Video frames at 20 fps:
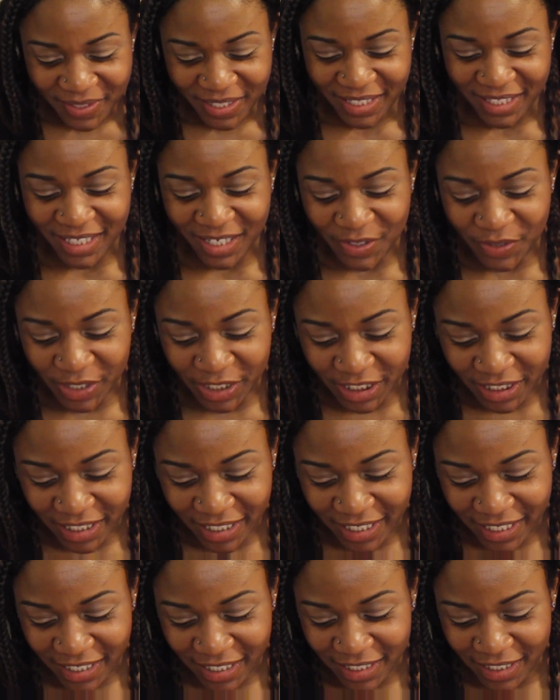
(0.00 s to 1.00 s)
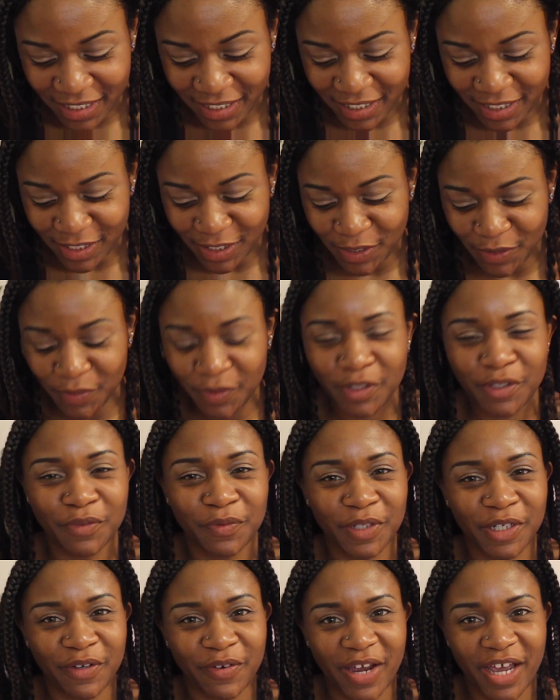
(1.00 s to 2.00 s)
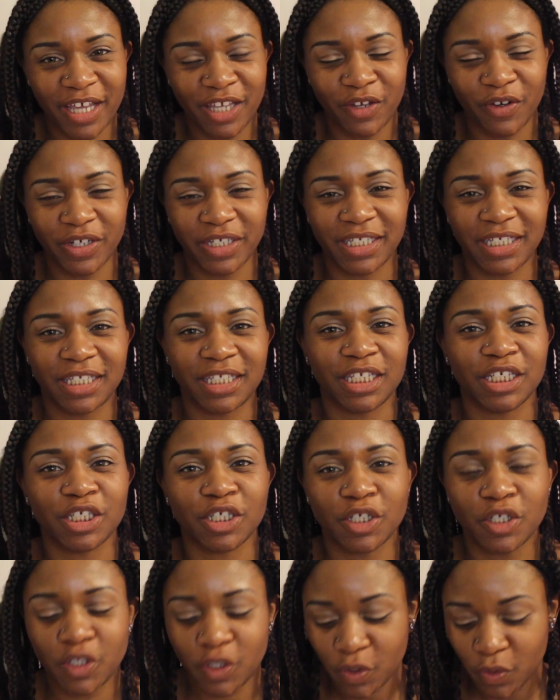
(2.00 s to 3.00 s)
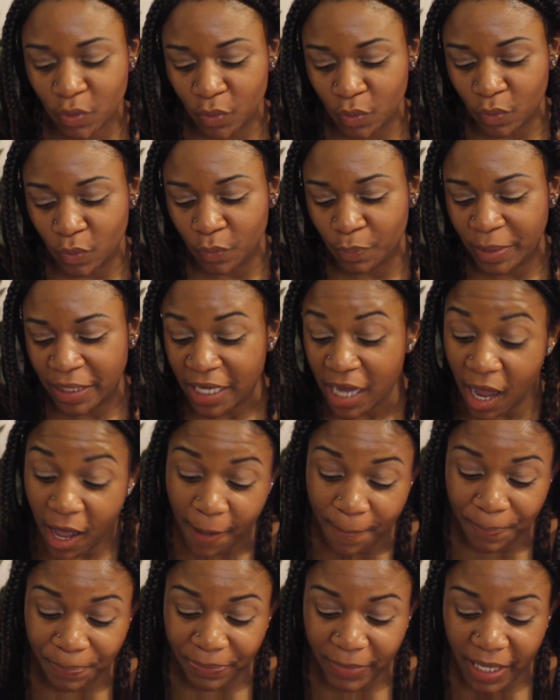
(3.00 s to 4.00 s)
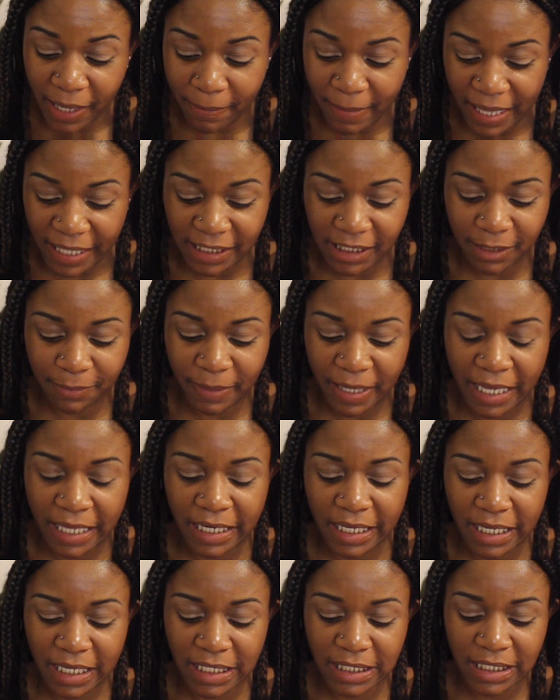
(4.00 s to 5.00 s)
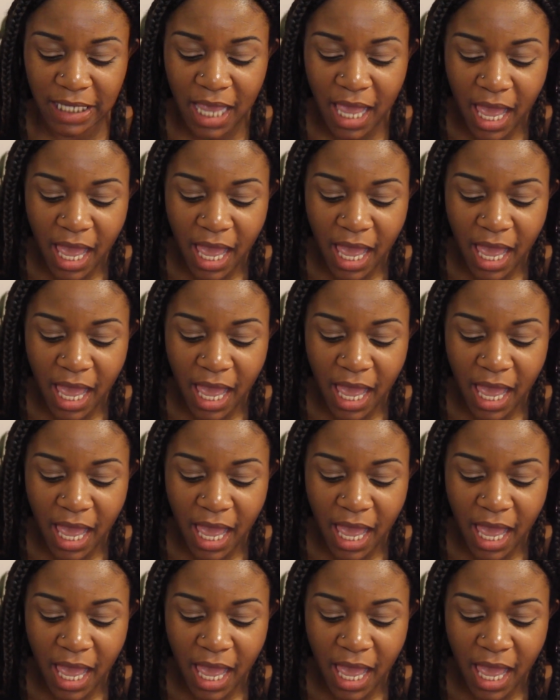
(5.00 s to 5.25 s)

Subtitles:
The question is, do you regret your decision to become emancipated?